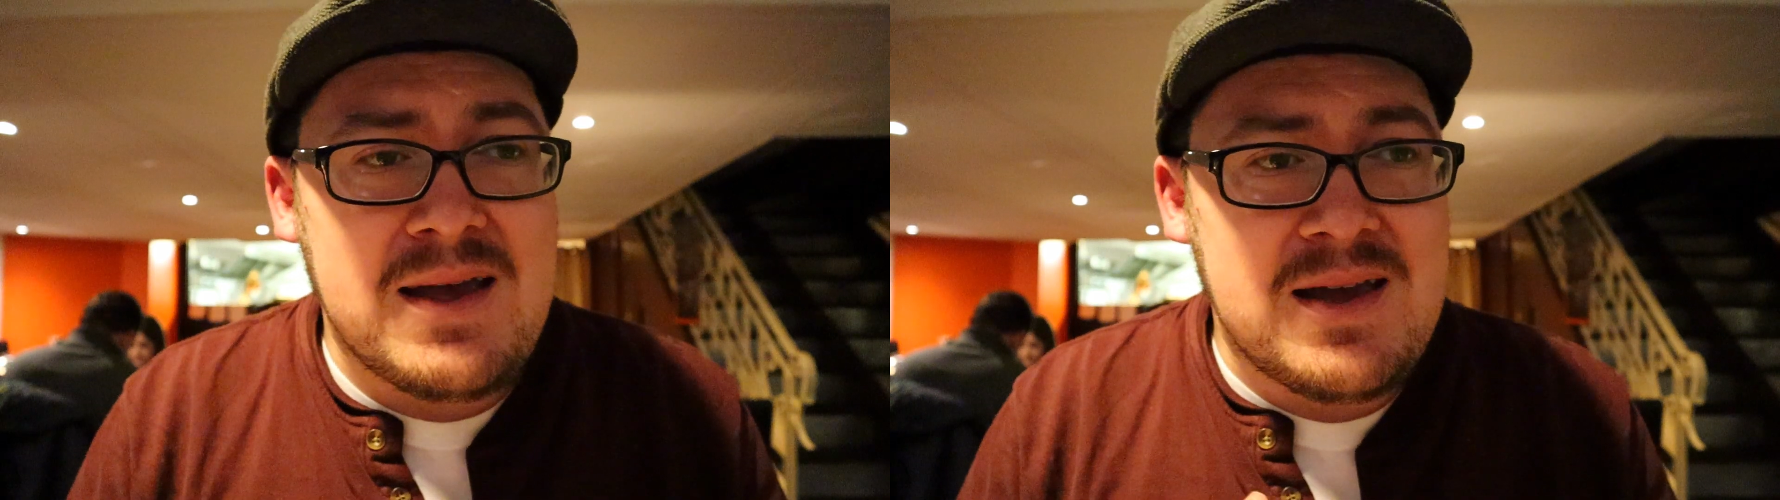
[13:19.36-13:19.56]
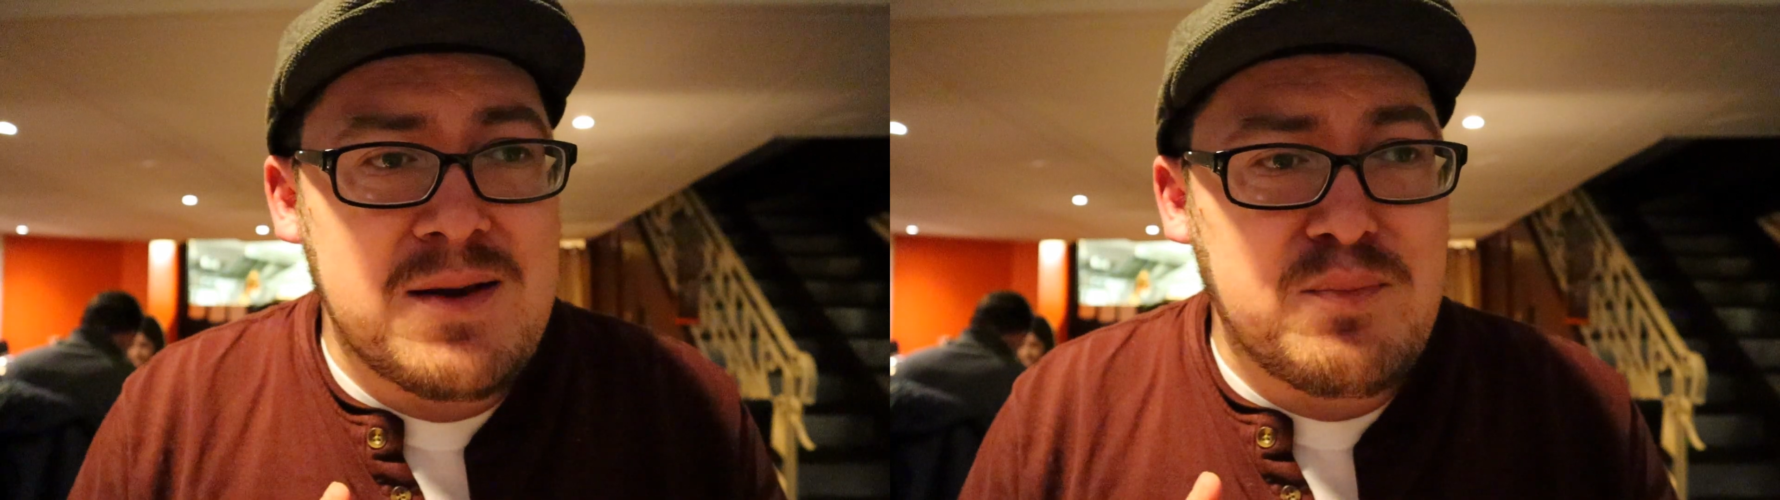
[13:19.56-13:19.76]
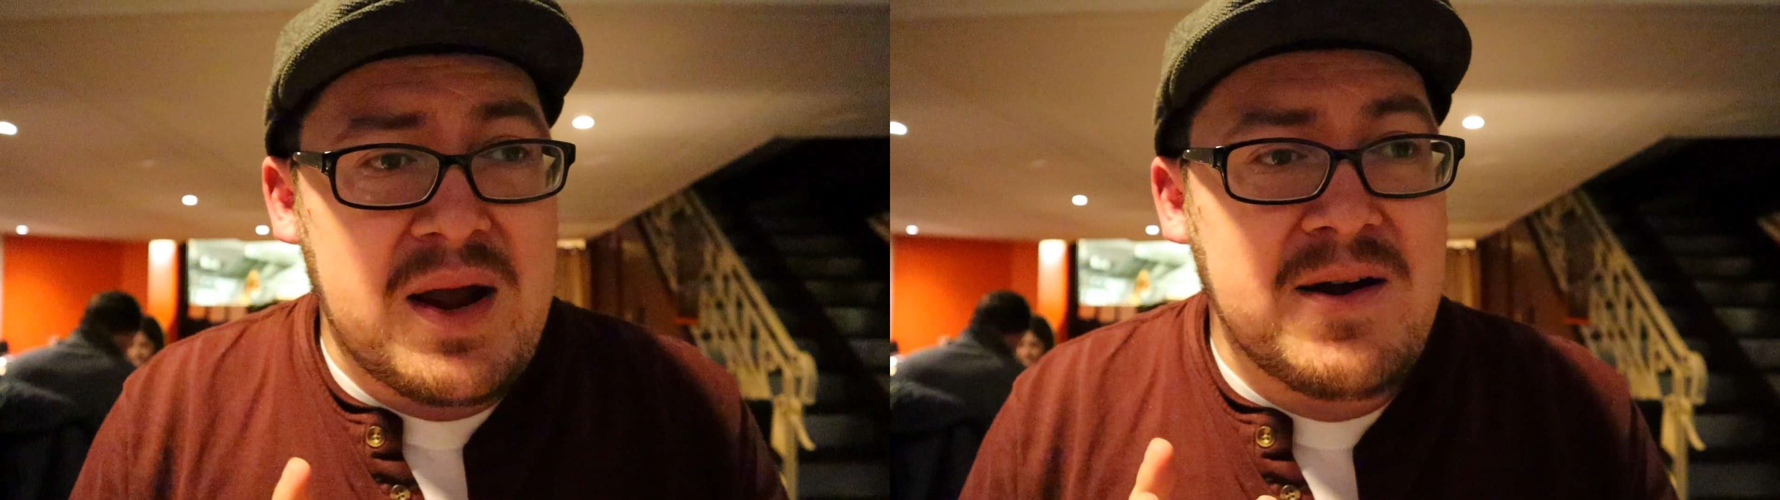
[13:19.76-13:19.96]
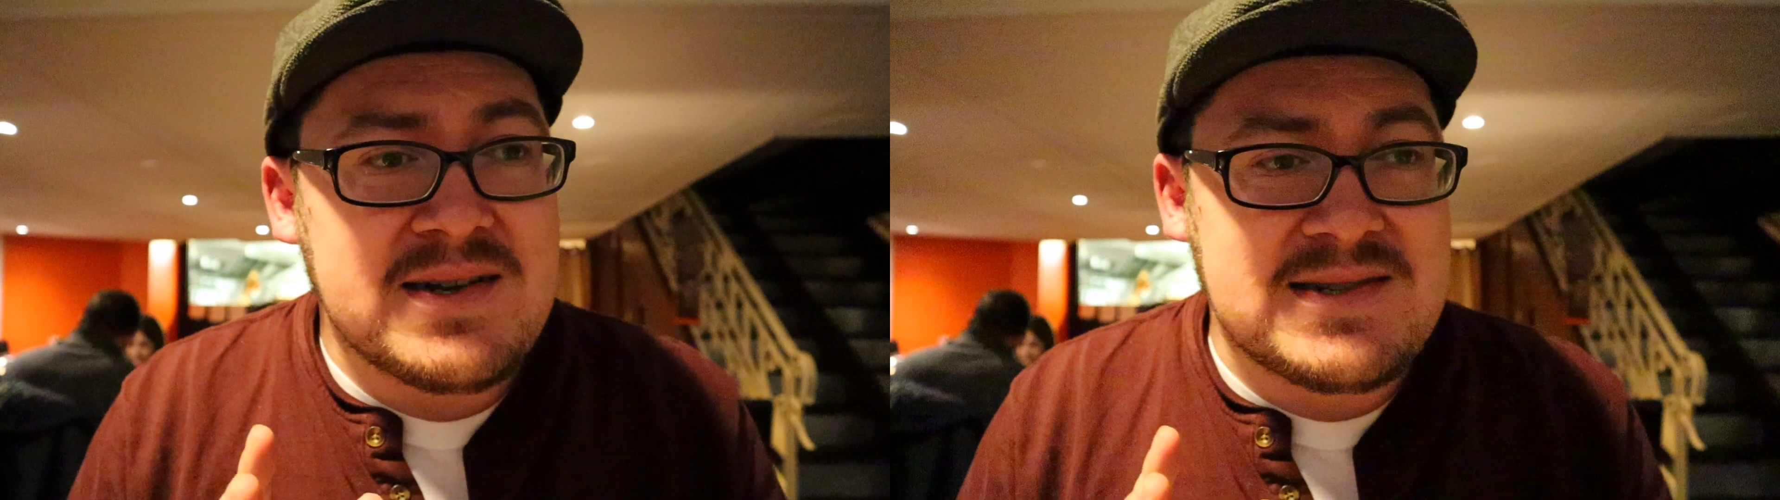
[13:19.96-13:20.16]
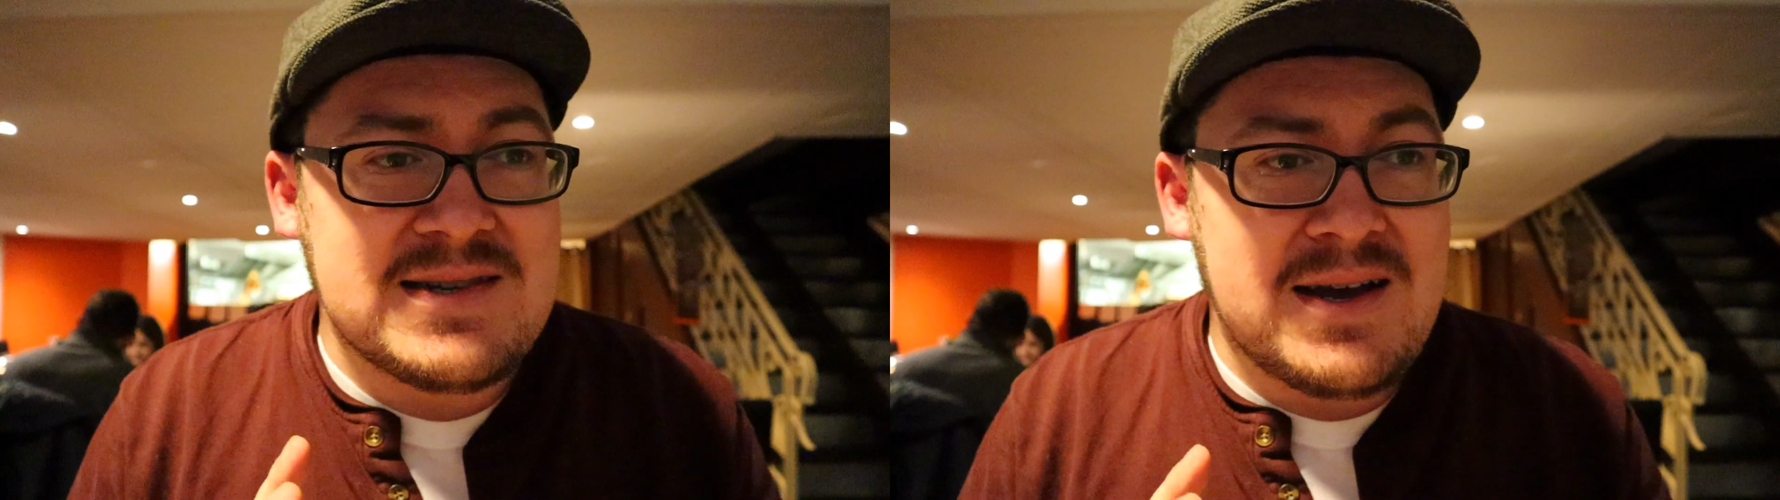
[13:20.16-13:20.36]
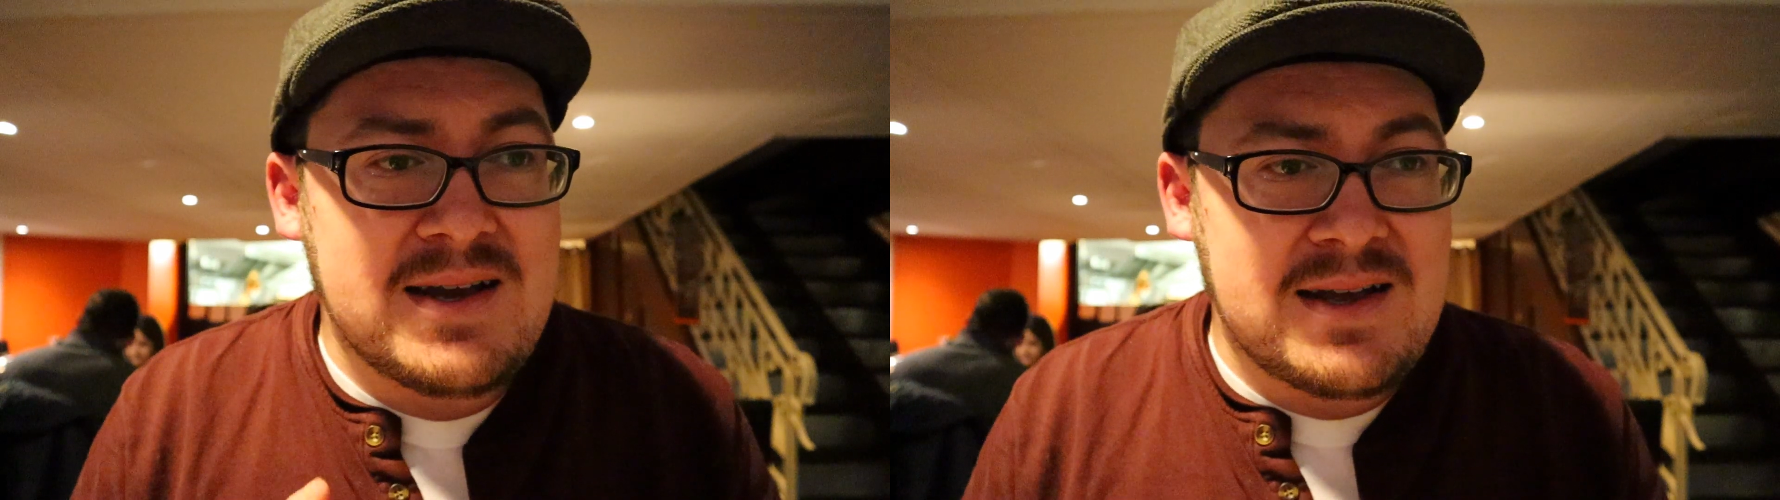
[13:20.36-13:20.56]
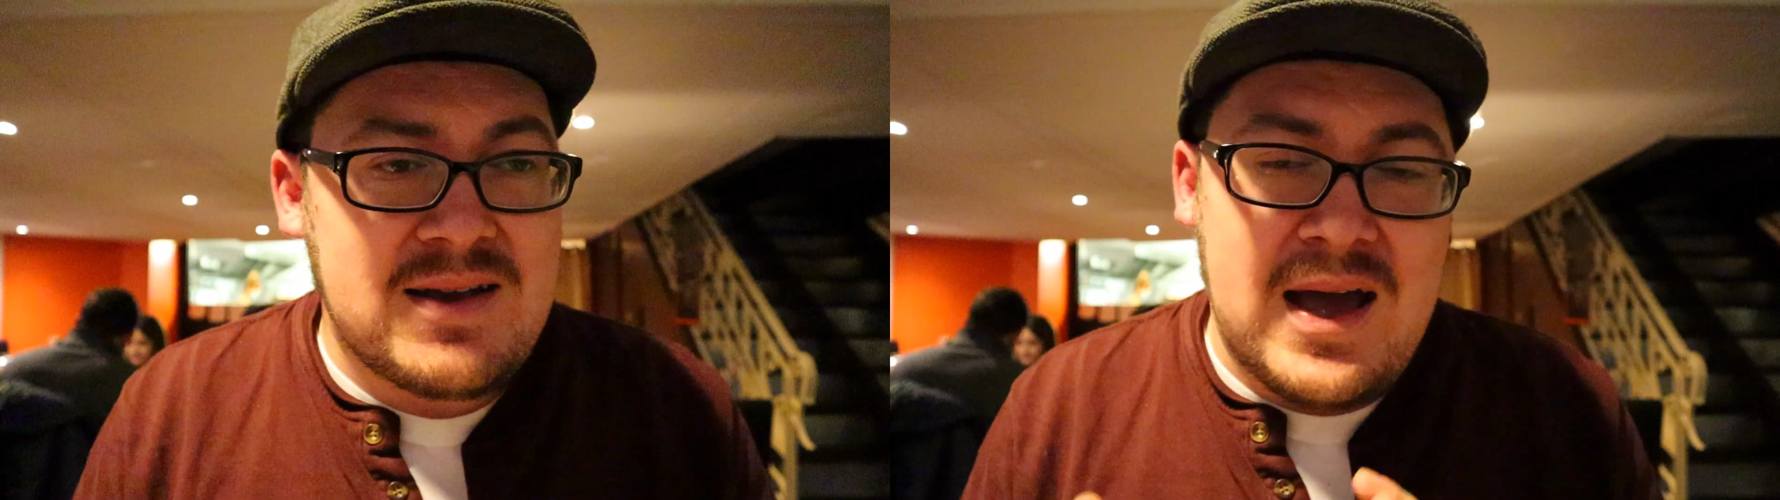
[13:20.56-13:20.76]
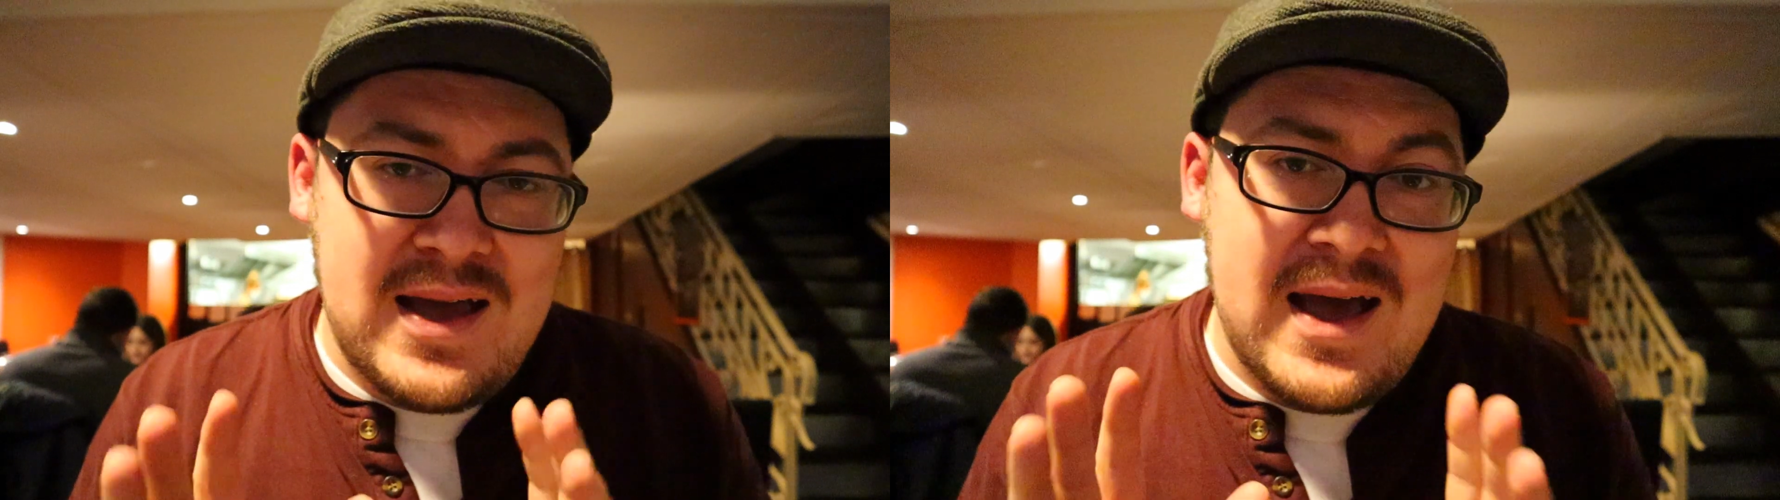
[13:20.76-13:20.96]
in Paris.
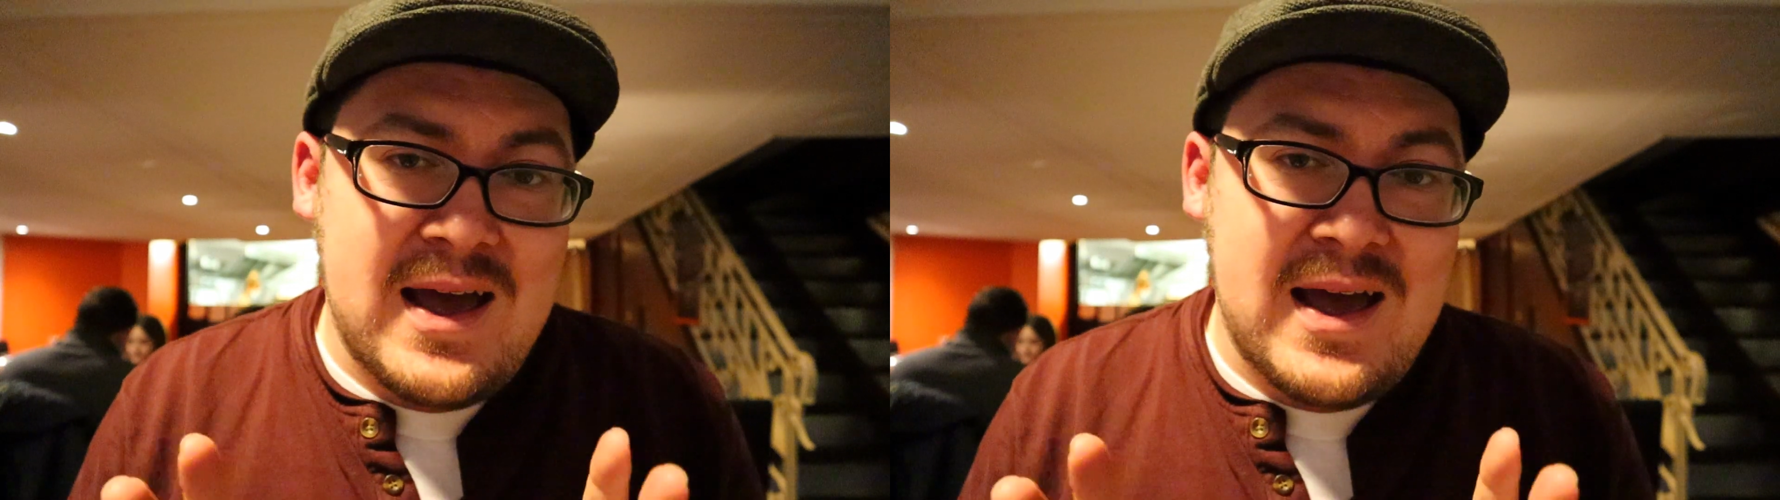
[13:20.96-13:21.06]
I